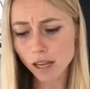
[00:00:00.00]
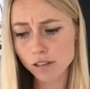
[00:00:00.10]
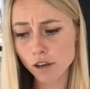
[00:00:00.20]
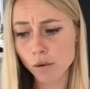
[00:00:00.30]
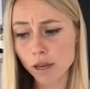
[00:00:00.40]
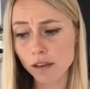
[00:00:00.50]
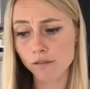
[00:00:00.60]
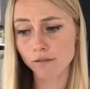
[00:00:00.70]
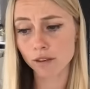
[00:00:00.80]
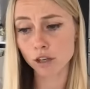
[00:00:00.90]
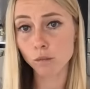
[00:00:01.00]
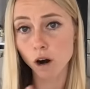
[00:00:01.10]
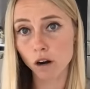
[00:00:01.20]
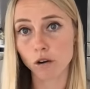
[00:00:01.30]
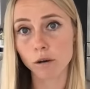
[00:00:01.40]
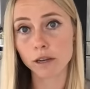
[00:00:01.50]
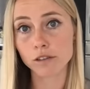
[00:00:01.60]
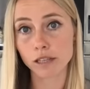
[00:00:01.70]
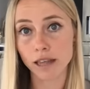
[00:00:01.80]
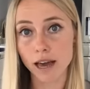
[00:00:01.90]
so if you are going to
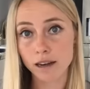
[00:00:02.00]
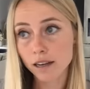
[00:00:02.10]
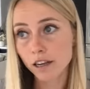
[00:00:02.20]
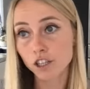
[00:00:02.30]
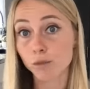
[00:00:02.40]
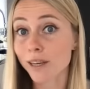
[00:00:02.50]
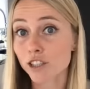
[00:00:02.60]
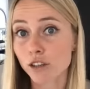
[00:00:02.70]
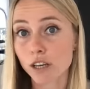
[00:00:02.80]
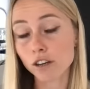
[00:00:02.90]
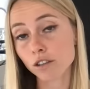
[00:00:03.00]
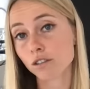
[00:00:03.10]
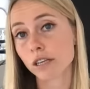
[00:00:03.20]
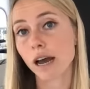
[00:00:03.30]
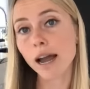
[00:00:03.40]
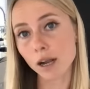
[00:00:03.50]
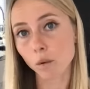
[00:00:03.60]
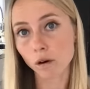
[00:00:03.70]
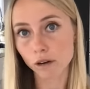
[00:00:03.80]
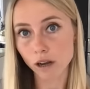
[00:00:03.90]
using that, just make sure that you're using a high
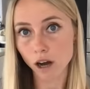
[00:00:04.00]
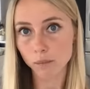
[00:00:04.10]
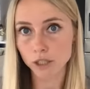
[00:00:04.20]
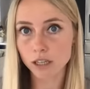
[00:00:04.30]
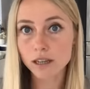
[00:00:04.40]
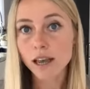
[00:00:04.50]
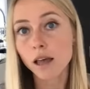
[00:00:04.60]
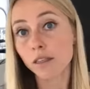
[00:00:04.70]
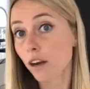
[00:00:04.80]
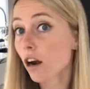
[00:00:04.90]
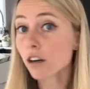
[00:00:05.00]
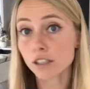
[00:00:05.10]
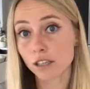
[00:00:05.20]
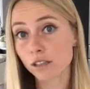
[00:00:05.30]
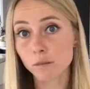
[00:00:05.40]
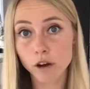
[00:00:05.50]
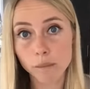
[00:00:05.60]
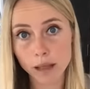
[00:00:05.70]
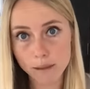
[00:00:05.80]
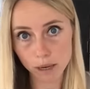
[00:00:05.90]
quality option. There are still some
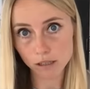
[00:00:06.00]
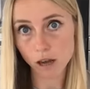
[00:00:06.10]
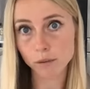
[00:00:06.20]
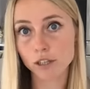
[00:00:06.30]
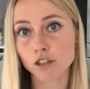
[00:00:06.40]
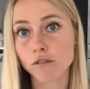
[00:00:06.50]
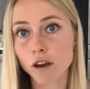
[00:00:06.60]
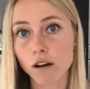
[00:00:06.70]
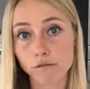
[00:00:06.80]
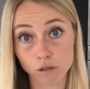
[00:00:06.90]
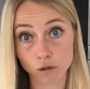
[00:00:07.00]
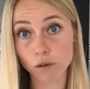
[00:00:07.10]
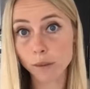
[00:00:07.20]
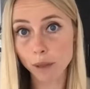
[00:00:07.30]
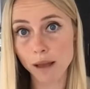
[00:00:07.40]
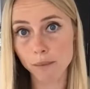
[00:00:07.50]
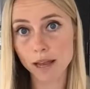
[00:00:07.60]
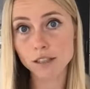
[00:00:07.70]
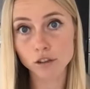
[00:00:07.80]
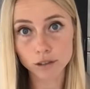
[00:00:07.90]
great plant based options. So if you are solely plant
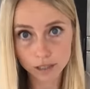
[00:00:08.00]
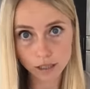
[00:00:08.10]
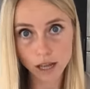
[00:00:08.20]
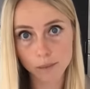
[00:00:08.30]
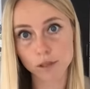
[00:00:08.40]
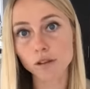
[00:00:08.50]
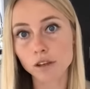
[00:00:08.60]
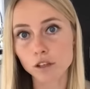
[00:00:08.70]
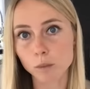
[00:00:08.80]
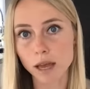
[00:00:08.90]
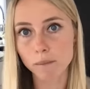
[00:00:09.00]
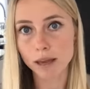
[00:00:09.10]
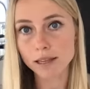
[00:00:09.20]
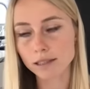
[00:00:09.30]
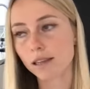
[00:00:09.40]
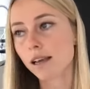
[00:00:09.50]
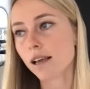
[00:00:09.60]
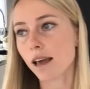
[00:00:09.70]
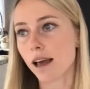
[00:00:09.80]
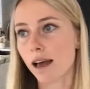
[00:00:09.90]
based, you can still absolutely use plant based.
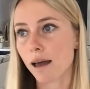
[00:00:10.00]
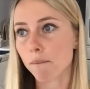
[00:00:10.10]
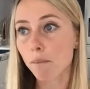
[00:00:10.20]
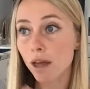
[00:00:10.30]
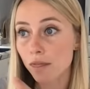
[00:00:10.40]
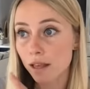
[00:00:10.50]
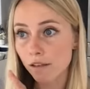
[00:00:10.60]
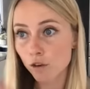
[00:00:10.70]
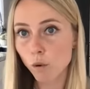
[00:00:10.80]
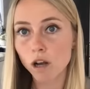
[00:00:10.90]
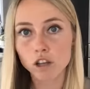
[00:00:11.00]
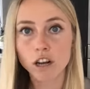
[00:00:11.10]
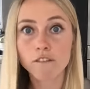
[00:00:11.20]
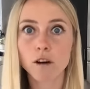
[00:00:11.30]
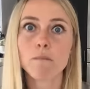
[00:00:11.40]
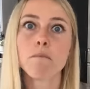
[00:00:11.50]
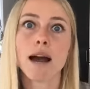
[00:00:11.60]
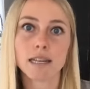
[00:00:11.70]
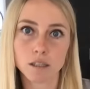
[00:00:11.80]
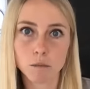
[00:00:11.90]
Um, but if you are looking for
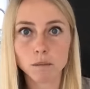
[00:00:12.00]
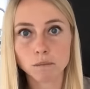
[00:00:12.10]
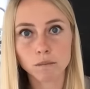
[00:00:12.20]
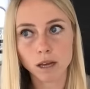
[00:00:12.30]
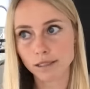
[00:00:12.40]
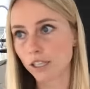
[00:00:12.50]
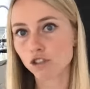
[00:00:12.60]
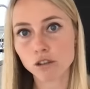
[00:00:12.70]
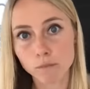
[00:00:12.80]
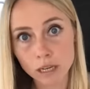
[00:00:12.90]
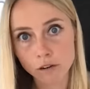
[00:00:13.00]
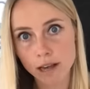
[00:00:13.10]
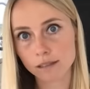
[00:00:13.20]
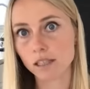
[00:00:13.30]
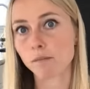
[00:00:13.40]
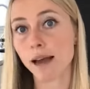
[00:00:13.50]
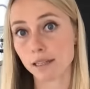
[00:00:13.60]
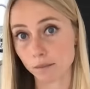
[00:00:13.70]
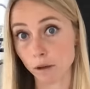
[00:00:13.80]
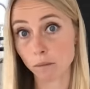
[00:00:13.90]
maximum essential amino acids,
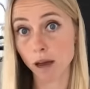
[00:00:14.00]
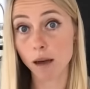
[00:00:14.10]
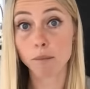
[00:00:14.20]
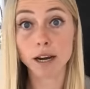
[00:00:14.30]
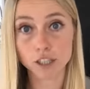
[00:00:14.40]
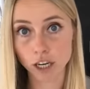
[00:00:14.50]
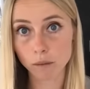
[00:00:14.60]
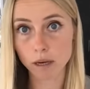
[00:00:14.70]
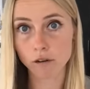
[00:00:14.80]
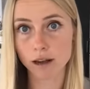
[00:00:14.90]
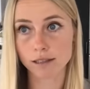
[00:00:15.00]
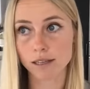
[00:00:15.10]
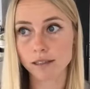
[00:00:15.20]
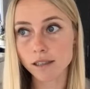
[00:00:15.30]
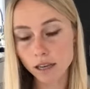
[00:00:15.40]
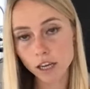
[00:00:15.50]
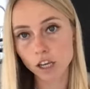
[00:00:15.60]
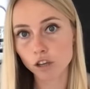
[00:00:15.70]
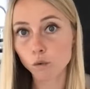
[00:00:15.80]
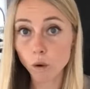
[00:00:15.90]
maximum uh, branched chain amino acids,
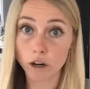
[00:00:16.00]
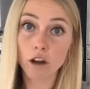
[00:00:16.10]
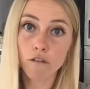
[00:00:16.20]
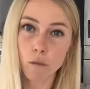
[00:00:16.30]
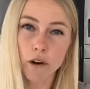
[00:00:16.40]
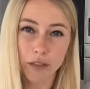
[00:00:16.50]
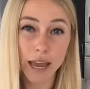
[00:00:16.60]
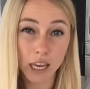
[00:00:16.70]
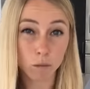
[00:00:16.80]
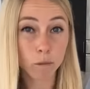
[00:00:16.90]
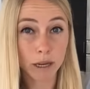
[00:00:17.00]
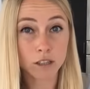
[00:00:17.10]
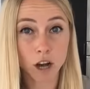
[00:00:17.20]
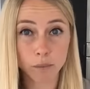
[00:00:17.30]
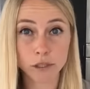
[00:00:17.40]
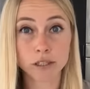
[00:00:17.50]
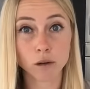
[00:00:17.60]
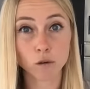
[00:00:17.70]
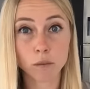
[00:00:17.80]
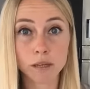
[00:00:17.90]
you want to go for more of the animal based options
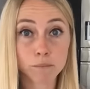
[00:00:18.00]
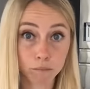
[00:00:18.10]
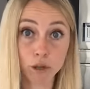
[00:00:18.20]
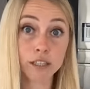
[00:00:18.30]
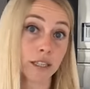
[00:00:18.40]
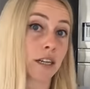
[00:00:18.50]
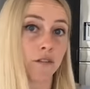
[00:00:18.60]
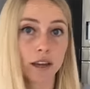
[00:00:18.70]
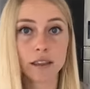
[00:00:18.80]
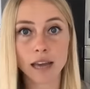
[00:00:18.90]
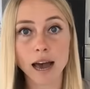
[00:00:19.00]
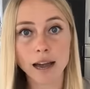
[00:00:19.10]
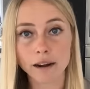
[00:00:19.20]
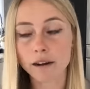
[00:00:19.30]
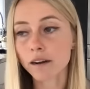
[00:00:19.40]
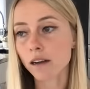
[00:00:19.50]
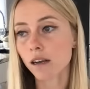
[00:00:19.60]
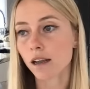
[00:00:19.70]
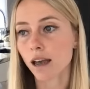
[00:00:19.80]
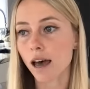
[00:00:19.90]
that will be pretty significantly higher.
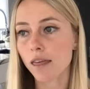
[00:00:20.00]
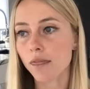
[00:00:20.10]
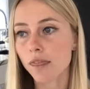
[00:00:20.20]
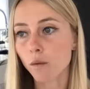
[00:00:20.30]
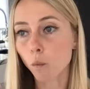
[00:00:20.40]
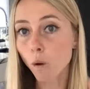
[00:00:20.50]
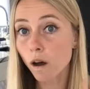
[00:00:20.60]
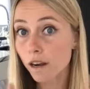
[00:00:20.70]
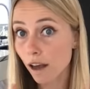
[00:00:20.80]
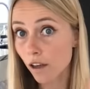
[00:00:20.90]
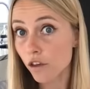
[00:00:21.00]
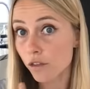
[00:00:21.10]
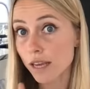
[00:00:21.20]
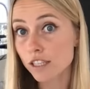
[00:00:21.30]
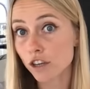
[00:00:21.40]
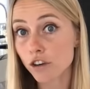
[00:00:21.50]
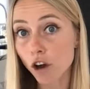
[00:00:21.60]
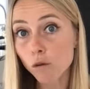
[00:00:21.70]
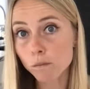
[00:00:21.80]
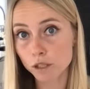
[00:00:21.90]
Uh, one other thing to
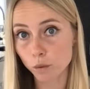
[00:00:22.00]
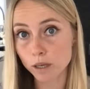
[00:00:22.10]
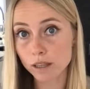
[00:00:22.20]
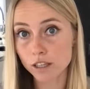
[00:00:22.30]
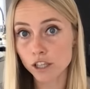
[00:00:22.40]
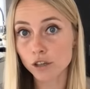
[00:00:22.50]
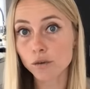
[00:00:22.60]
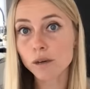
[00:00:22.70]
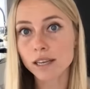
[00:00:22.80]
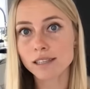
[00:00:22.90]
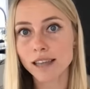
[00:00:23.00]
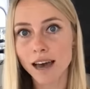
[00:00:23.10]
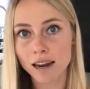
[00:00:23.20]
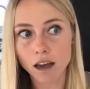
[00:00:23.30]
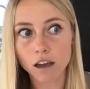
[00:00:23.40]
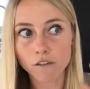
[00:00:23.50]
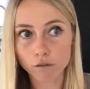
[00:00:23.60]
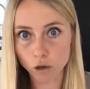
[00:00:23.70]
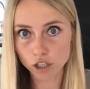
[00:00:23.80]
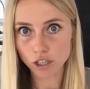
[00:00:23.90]
note between the two is that
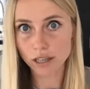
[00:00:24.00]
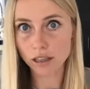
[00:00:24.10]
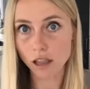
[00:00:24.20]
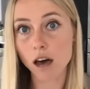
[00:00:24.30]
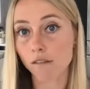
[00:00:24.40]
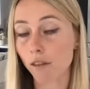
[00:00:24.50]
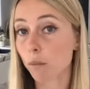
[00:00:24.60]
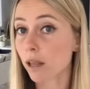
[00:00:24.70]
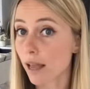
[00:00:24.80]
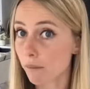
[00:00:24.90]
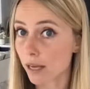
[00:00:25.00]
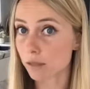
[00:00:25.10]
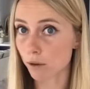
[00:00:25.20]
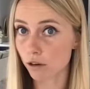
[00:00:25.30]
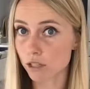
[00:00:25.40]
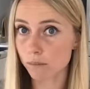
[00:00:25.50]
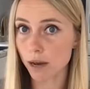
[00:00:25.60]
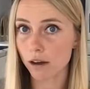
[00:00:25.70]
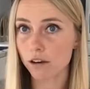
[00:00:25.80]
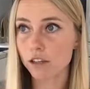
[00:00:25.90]
unfortunately, a lot of the plant based protein
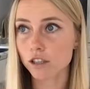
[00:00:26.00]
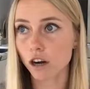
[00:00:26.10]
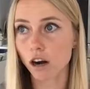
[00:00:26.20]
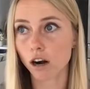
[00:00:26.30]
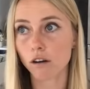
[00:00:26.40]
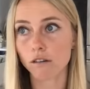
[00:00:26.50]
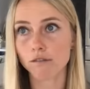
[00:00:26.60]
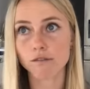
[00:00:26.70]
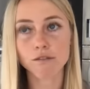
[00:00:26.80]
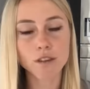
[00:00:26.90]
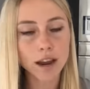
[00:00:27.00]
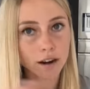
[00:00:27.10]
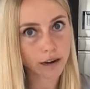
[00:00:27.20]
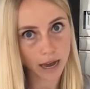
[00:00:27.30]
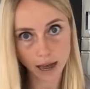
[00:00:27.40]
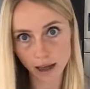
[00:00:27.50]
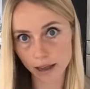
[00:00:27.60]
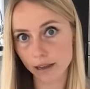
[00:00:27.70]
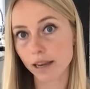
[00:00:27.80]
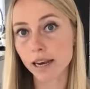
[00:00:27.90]
powders are very
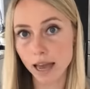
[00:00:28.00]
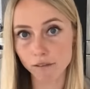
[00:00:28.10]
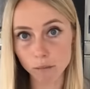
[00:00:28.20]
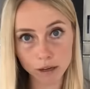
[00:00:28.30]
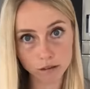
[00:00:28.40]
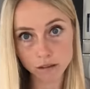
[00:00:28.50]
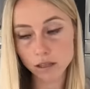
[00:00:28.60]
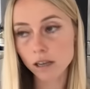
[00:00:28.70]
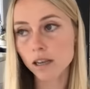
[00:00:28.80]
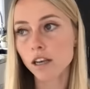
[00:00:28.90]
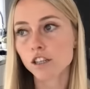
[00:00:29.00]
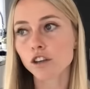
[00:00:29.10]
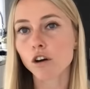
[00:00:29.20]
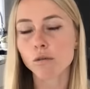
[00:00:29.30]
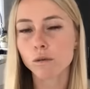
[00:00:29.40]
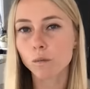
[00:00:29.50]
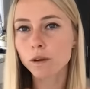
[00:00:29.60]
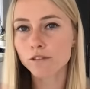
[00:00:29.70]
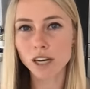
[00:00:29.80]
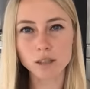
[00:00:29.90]
high in heavy metals. So
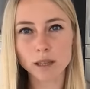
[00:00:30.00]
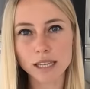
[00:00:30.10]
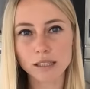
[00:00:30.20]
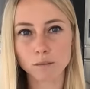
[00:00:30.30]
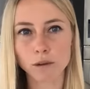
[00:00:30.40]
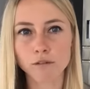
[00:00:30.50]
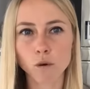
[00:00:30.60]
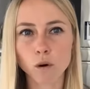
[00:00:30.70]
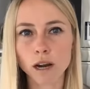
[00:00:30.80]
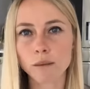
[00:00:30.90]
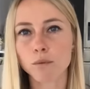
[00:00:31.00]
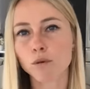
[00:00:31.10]
we've talked about this before in